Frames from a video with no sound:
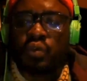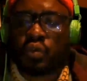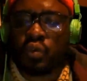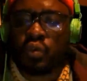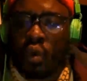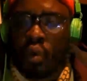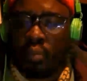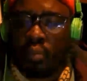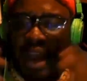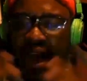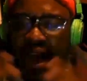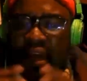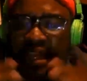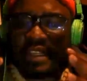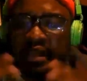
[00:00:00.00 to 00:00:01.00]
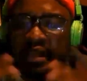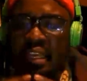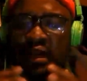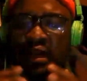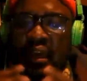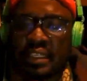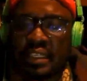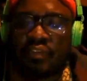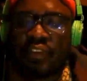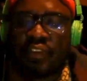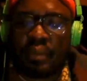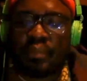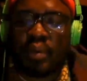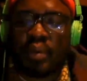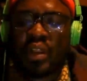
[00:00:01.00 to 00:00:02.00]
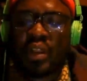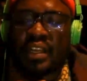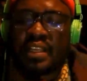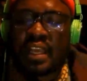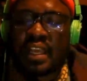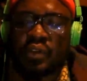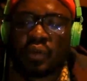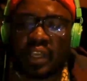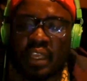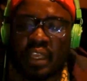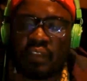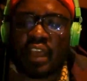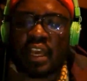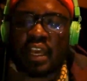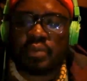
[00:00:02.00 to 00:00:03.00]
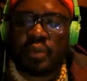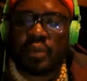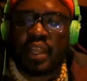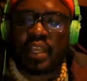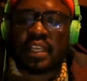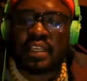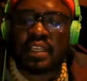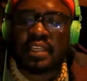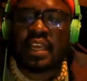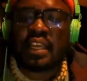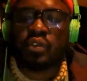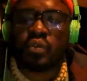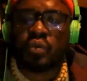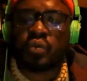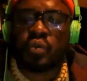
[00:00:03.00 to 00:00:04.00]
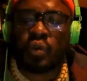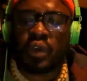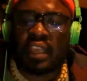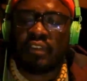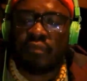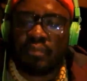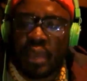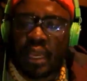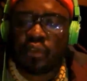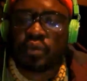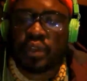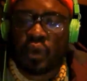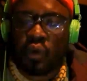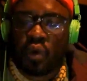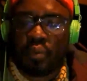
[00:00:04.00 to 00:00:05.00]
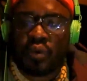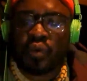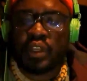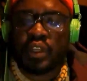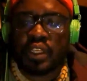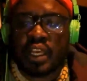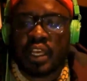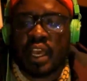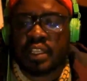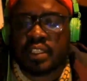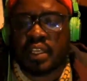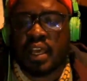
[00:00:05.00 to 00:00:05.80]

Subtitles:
combine different people and try to give experience and trying to give back to the community as